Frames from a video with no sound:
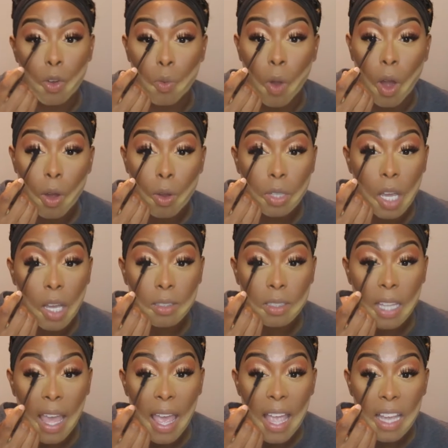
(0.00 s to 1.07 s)
grow those
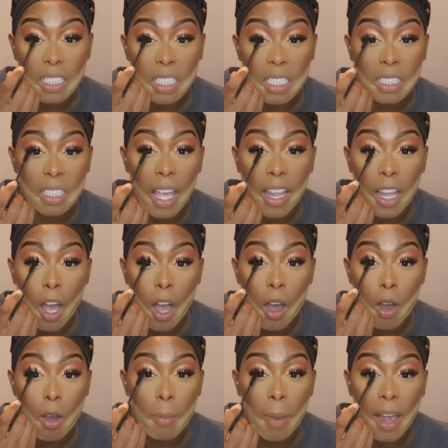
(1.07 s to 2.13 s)
lashes, like,
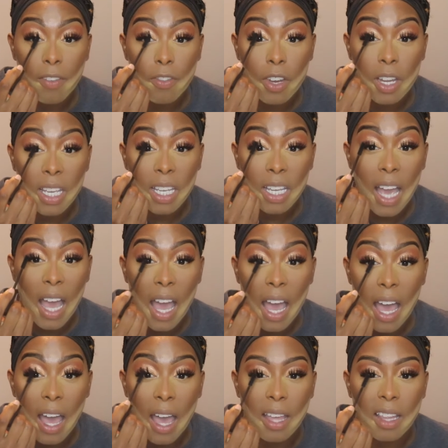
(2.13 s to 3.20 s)
oh my freaking
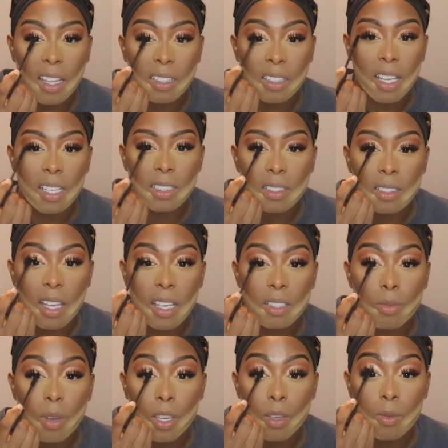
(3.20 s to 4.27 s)
god. Like
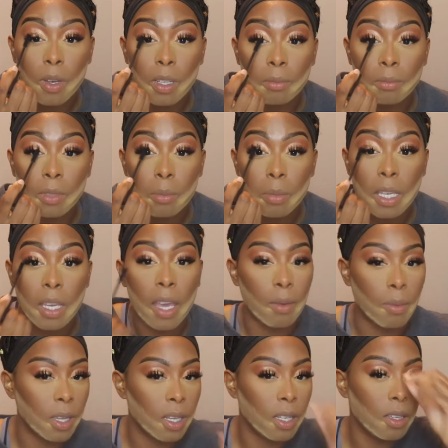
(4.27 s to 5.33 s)
that's where you want them to be
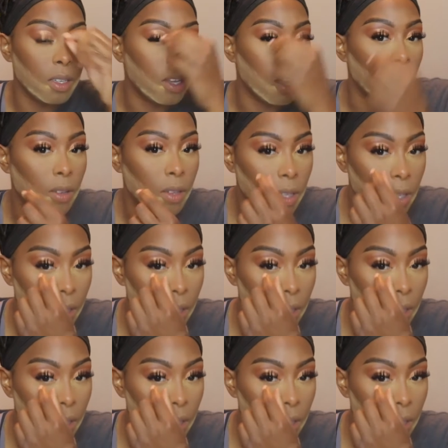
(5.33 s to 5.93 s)
at with it, you know.